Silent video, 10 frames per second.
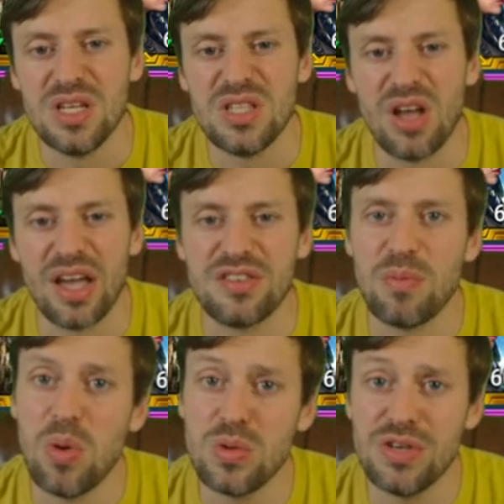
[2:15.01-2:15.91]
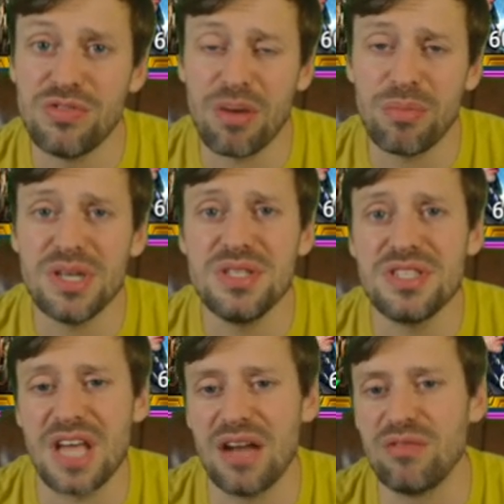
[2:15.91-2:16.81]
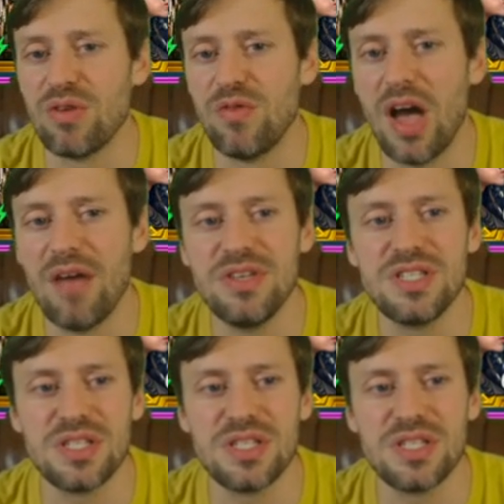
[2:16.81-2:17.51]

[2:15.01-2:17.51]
like supportive champions and revivers.